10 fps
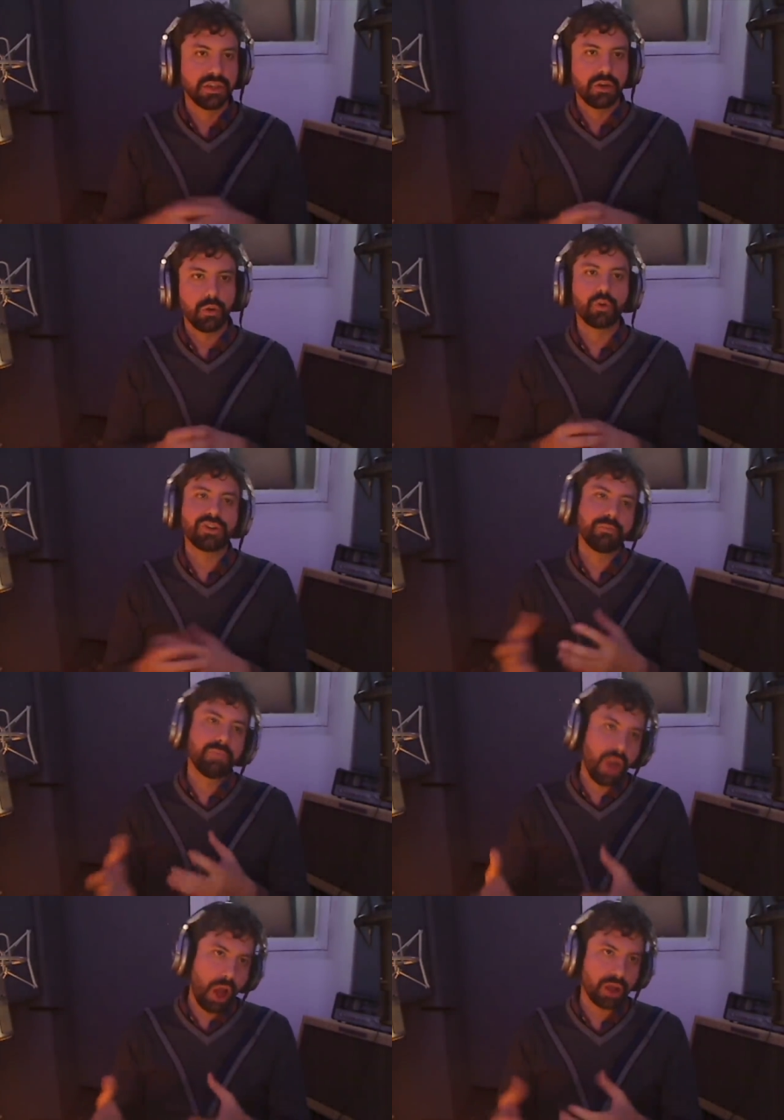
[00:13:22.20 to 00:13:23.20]
or the
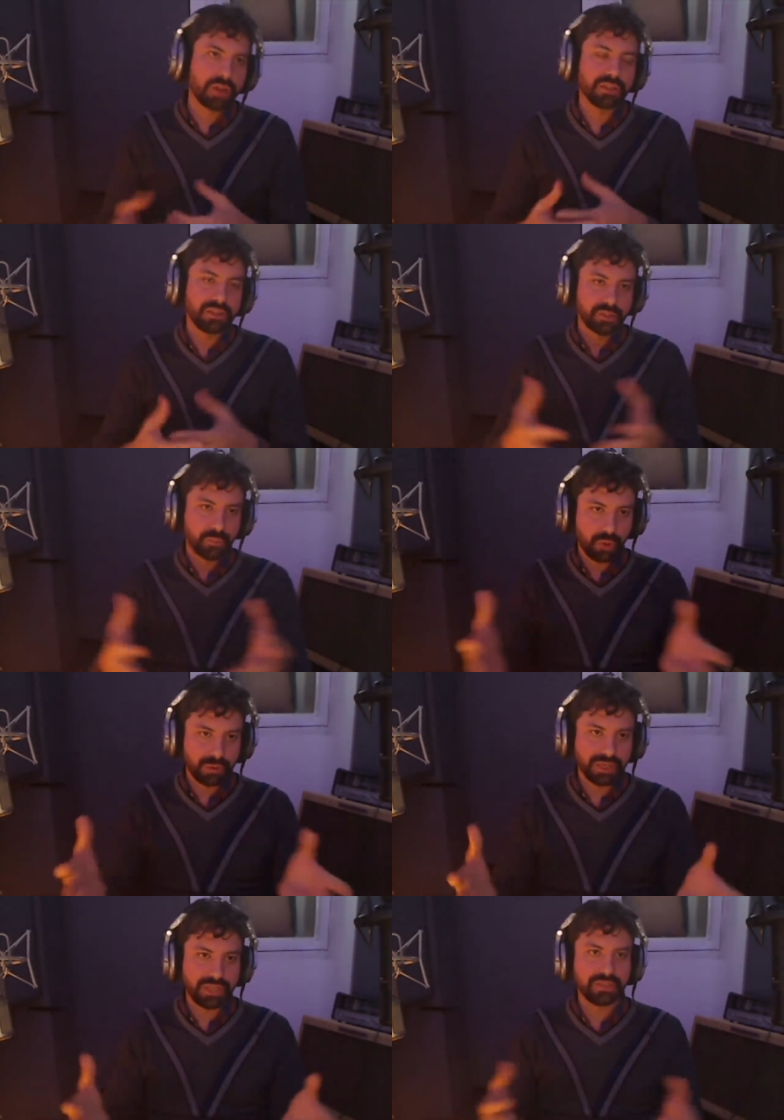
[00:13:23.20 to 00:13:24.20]
block that is
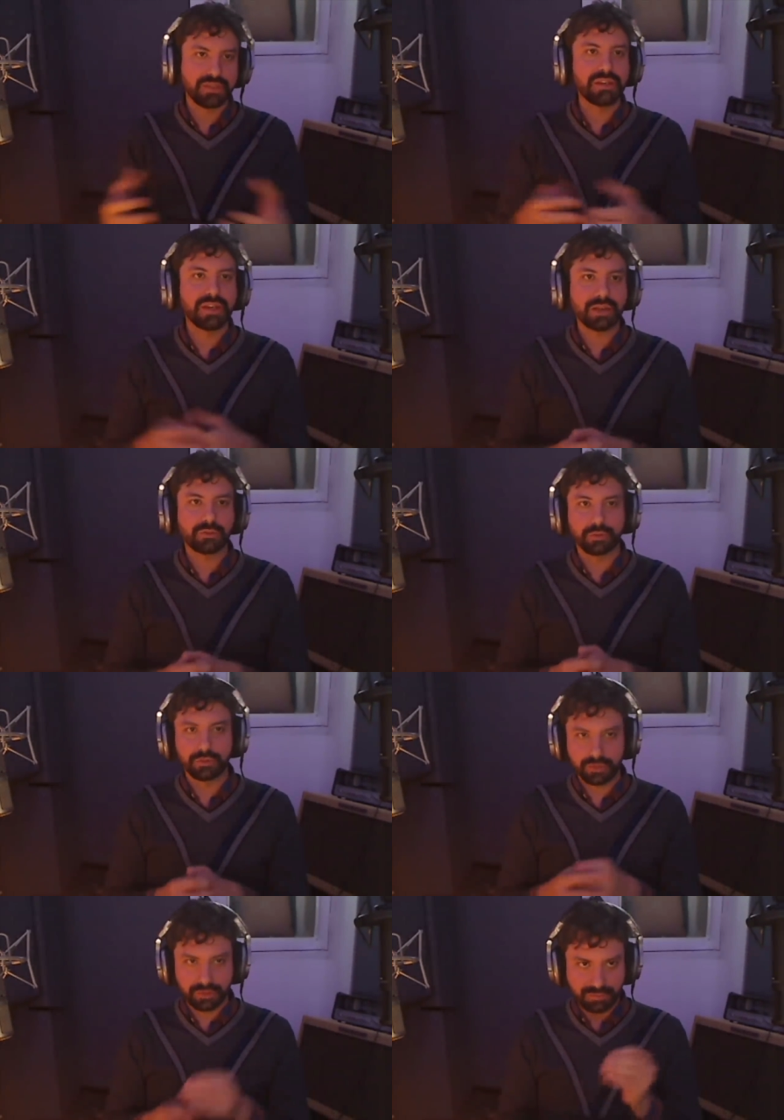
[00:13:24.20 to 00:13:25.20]
propagated in the
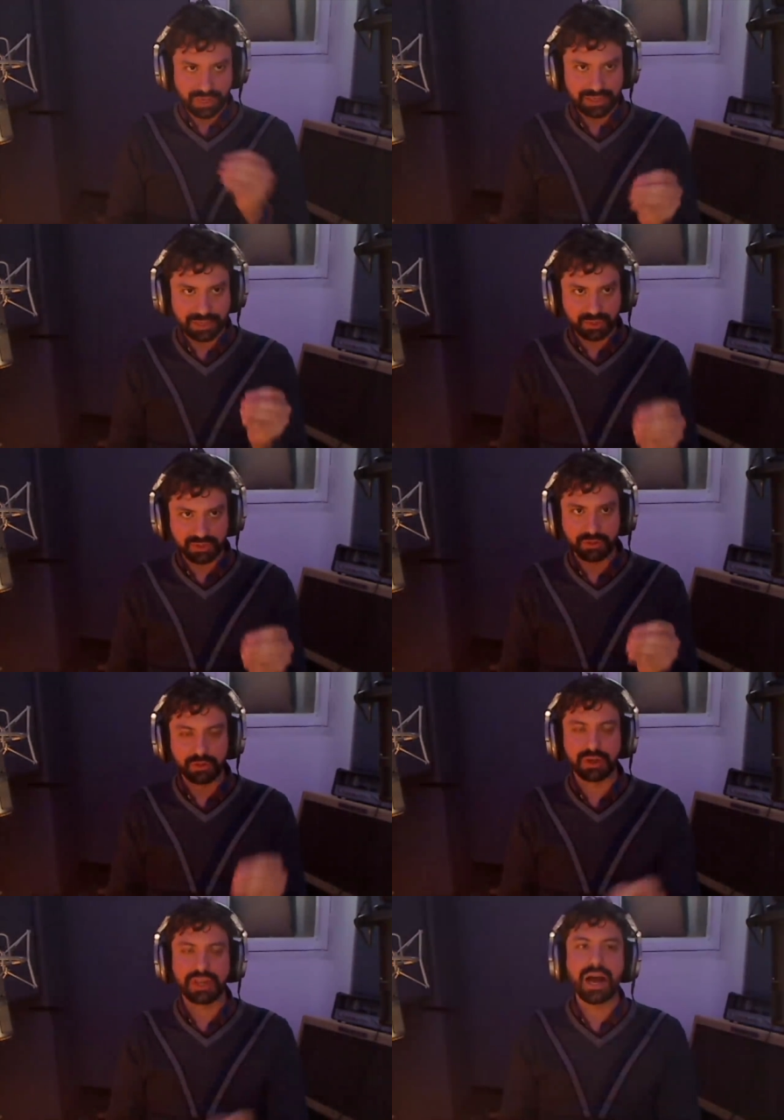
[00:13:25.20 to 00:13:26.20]
network by that
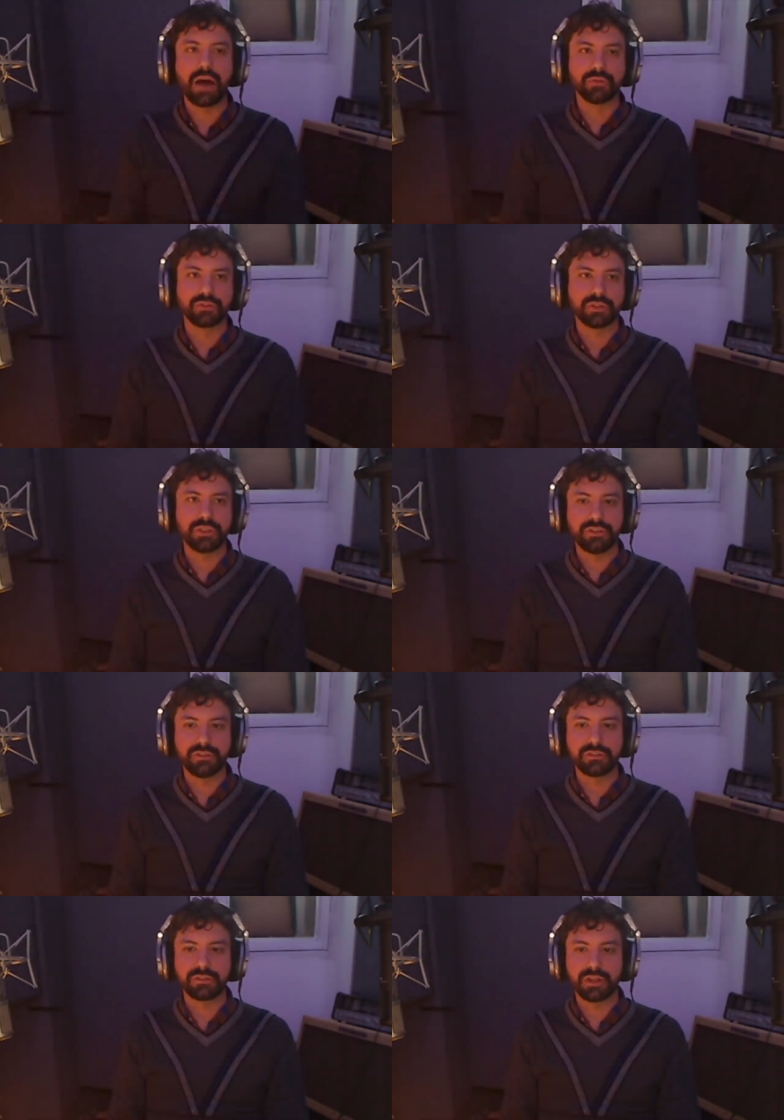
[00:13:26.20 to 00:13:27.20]
particular account
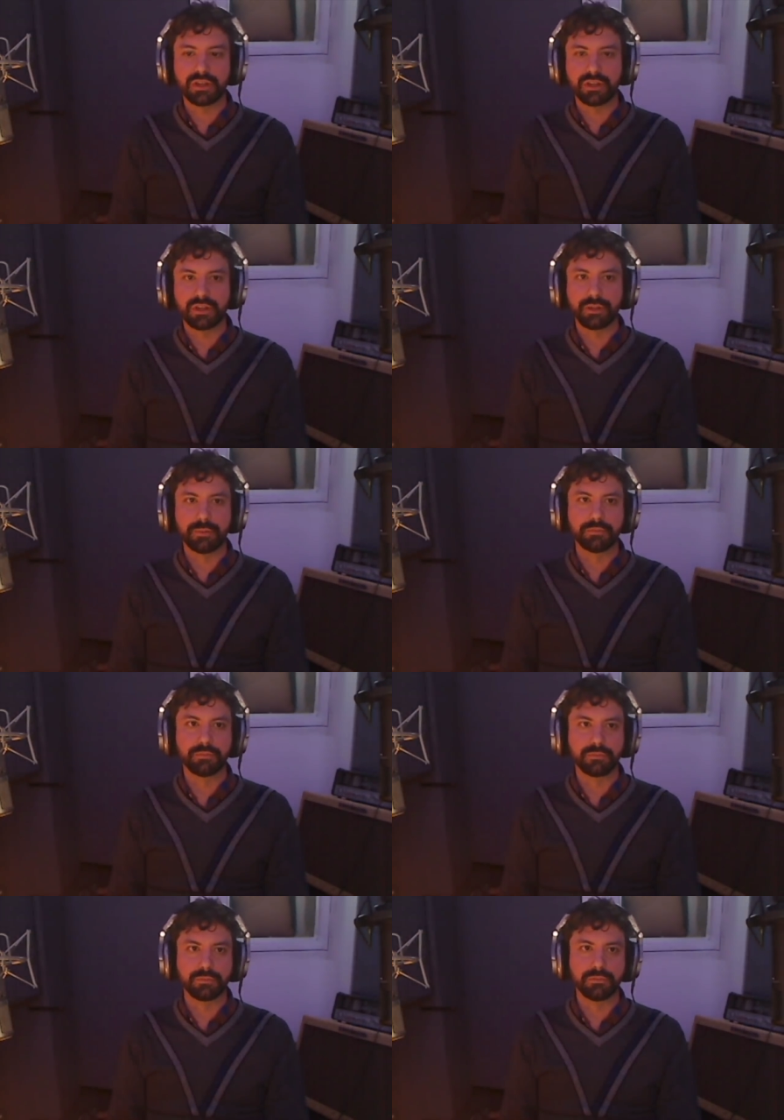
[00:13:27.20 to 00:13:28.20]
is
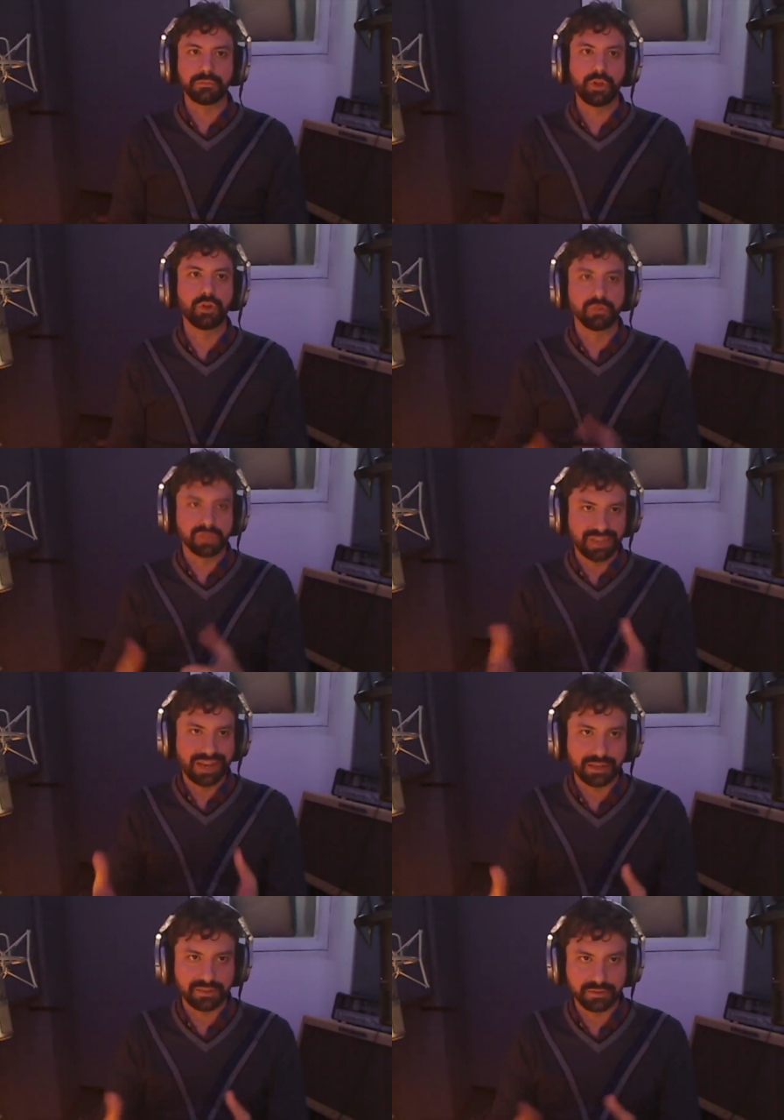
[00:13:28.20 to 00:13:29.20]
um, you know,
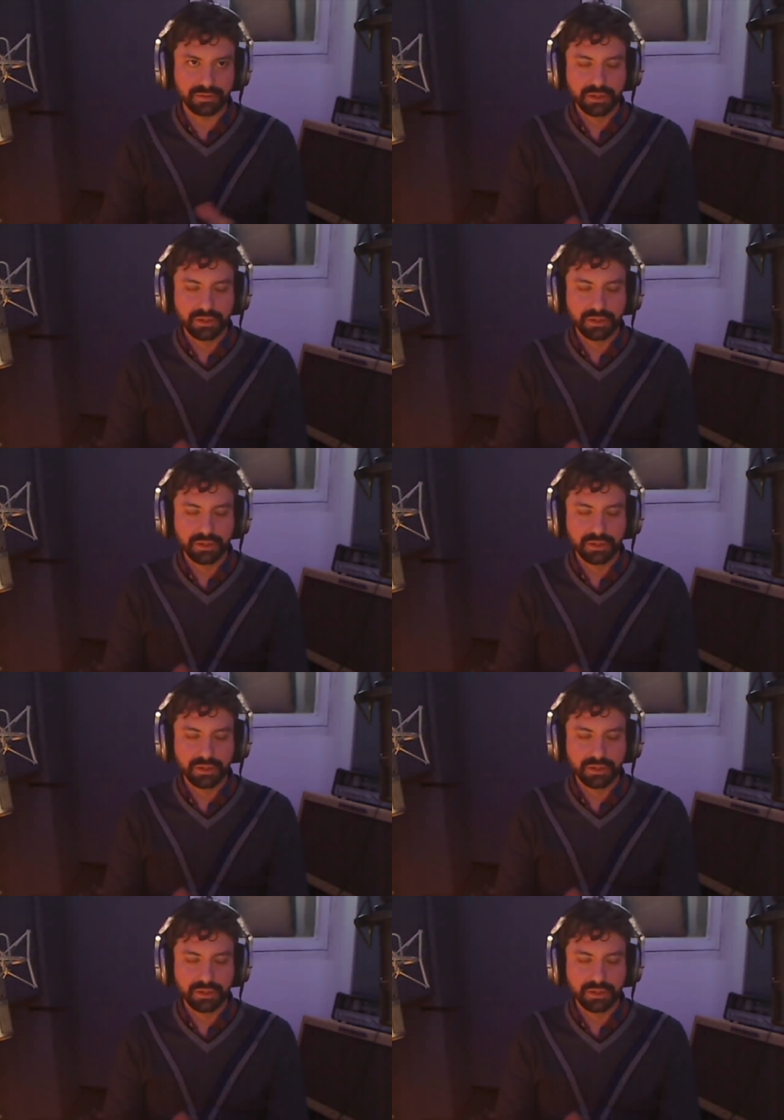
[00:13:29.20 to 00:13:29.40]
selected.